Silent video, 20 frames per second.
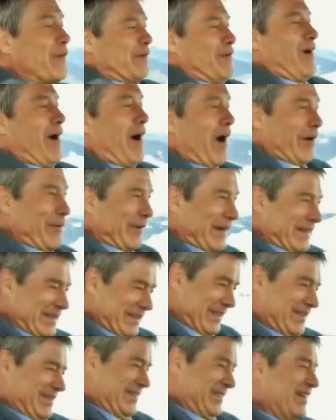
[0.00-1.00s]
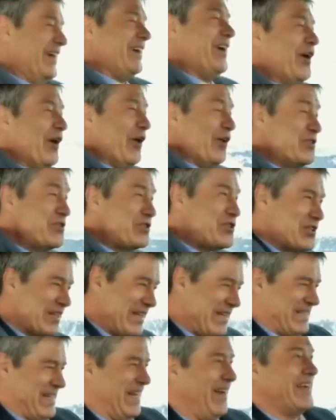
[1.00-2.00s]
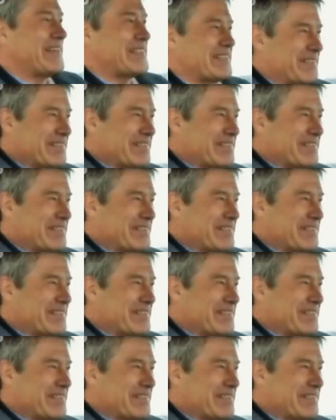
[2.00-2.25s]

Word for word: Ferrari on sheet ice